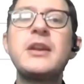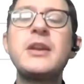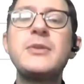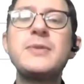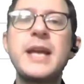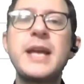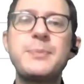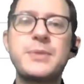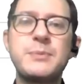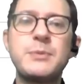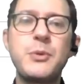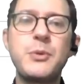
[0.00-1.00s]
goes up
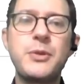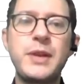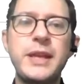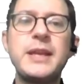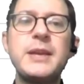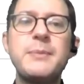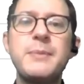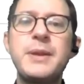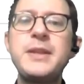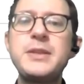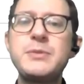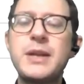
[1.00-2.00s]
smoothly,
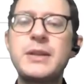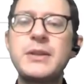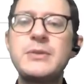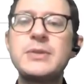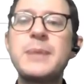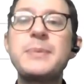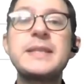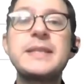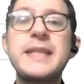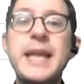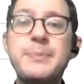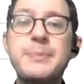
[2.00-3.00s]
but this one goes up in
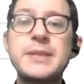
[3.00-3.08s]
steps.